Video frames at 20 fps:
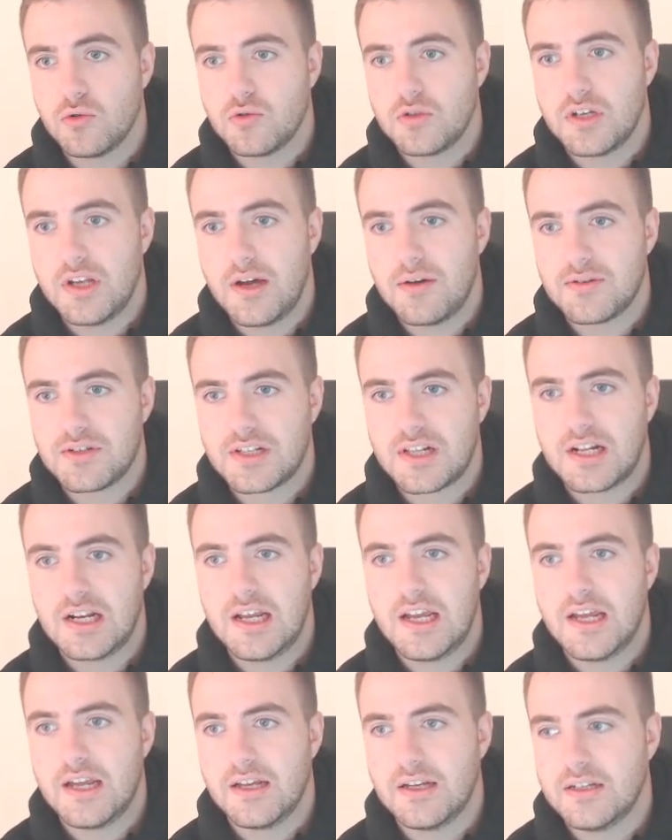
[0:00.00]
and that was
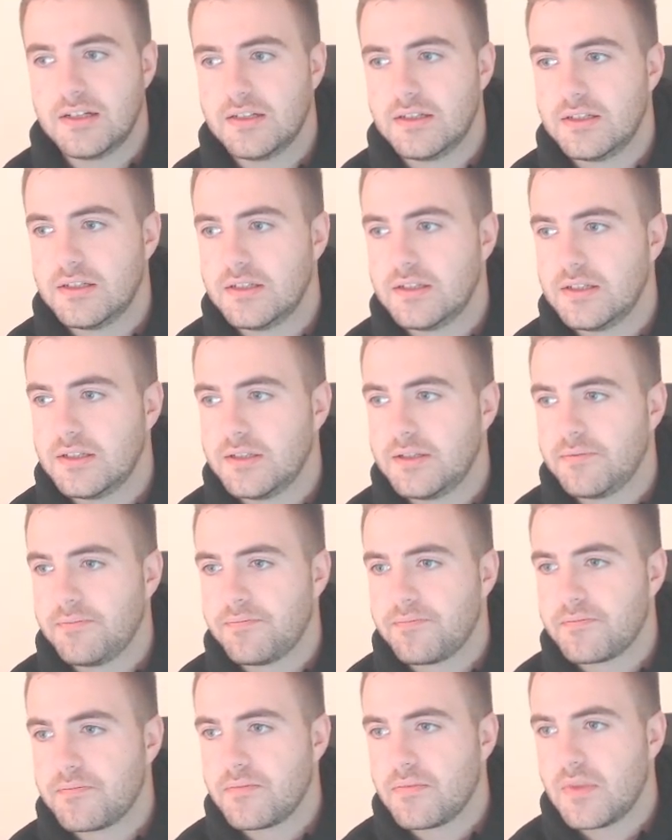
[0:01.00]
clear.
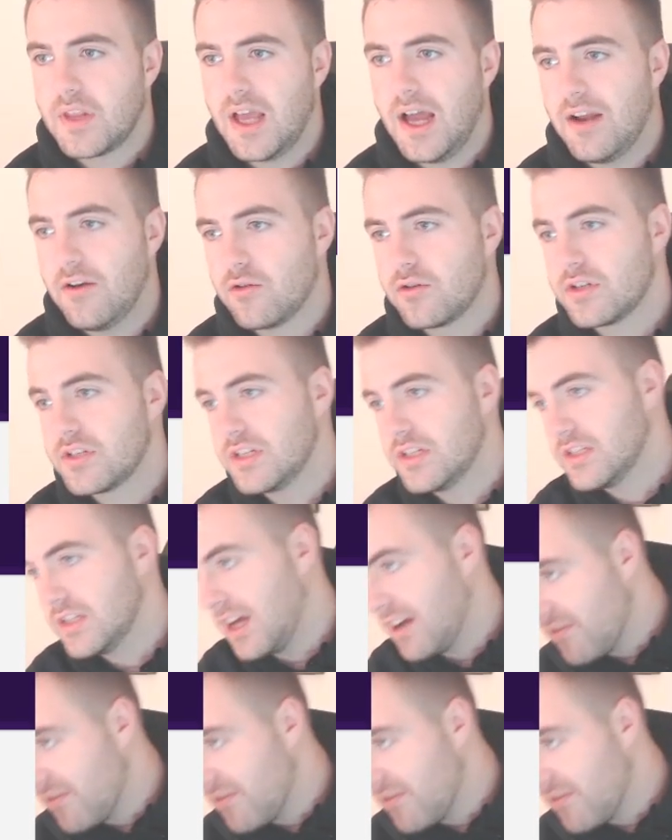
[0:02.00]
And Augustin's out